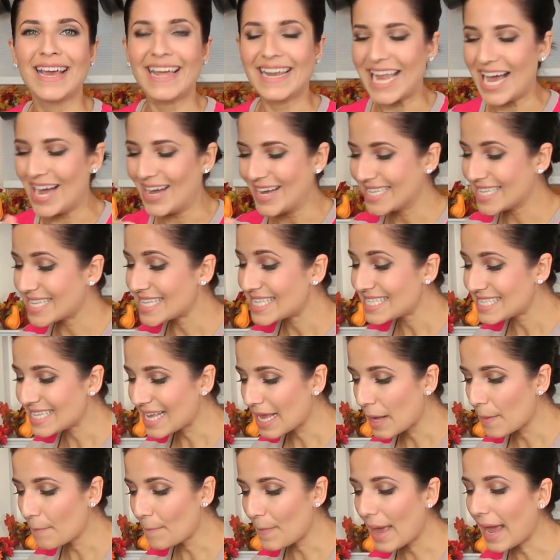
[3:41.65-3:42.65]
Now in the
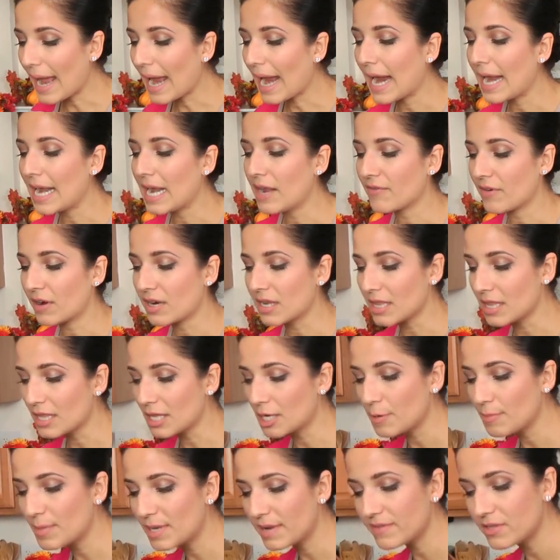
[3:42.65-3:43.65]
same pan, I've got a
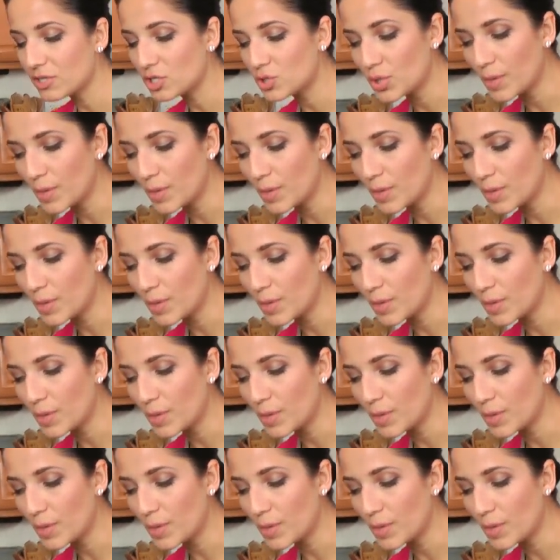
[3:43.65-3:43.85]
little bit of the